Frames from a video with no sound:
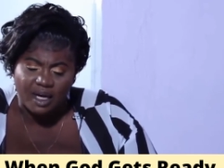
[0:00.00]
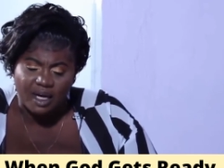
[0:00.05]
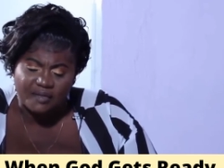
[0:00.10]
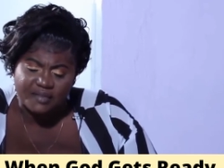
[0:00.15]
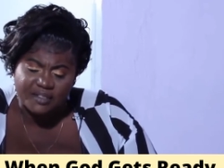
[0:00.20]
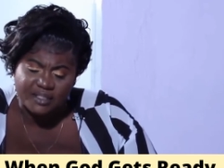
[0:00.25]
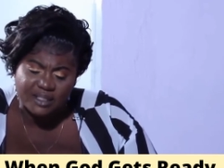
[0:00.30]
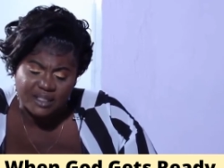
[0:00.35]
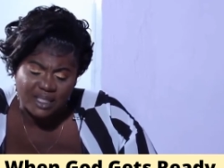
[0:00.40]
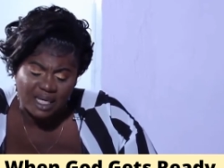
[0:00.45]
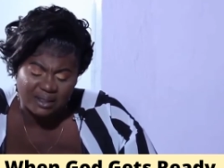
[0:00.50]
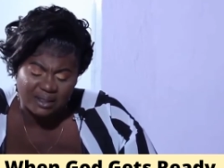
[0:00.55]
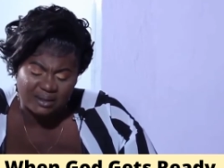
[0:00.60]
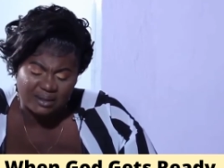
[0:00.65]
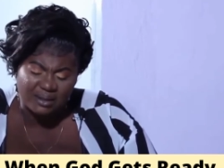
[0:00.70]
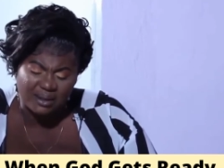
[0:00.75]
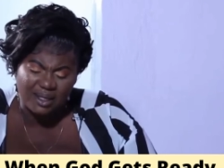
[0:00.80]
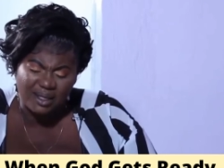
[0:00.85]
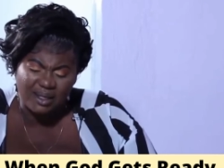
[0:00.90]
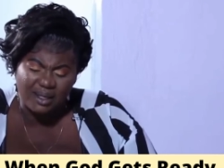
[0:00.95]
I've
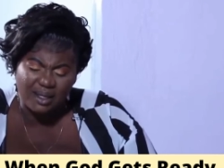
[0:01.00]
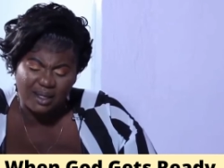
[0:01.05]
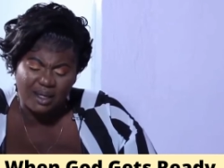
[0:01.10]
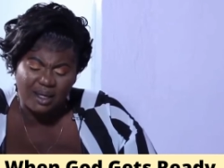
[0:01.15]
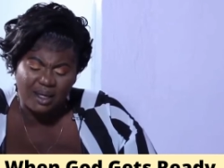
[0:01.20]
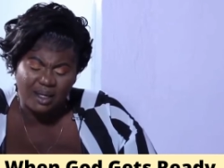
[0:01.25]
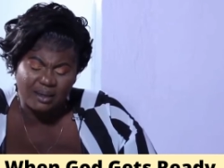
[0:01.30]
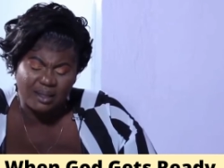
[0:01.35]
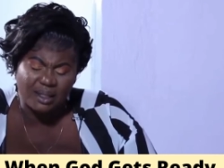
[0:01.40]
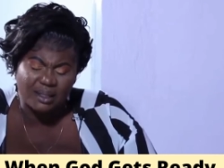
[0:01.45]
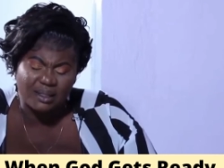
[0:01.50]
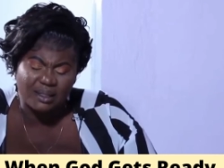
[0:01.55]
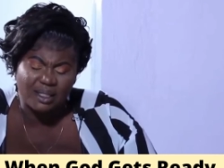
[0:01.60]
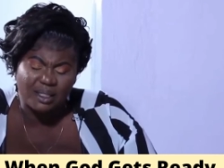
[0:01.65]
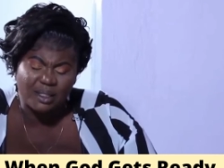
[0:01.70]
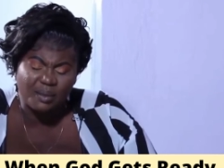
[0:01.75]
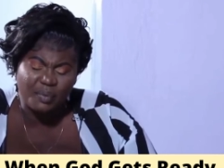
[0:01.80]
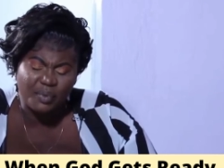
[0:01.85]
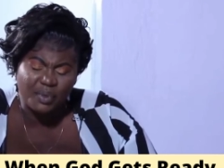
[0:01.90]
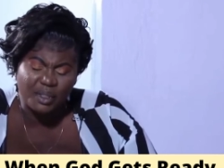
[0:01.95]
sat on the
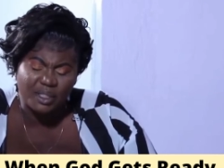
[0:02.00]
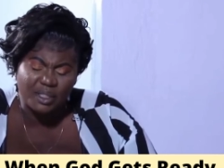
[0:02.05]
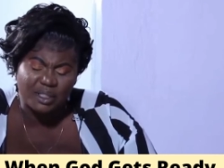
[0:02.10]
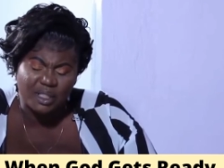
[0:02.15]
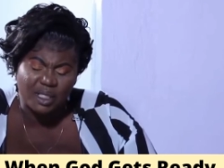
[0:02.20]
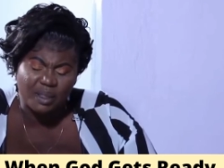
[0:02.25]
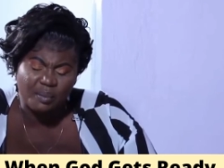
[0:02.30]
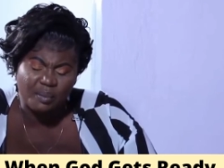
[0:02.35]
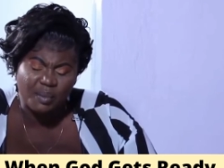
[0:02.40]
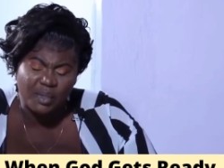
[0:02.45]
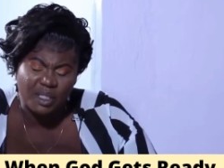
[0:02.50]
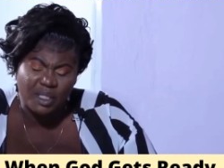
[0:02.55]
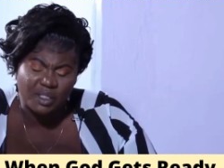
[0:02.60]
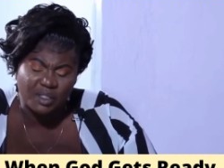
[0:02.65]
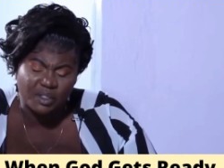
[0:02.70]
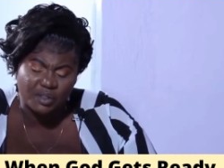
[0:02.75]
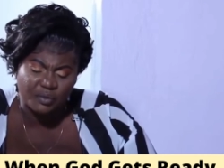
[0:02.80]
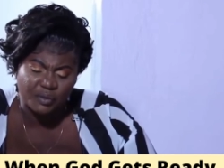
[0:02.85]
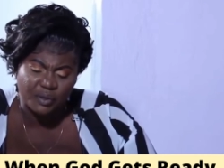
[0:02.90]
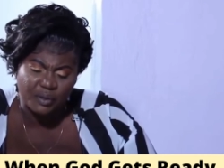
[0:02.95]
celebration
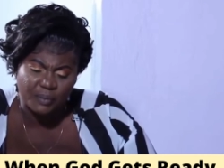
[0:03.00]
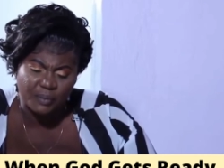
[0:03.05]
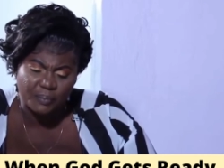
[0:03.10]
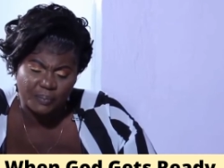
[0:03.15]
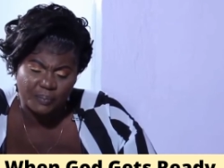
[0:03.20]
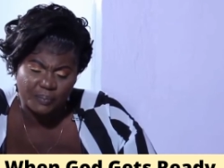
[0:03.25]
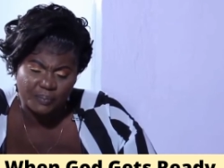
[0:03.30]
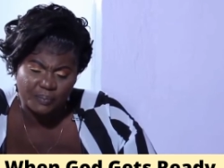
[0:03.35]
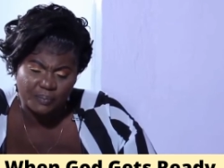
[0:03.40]
ministry.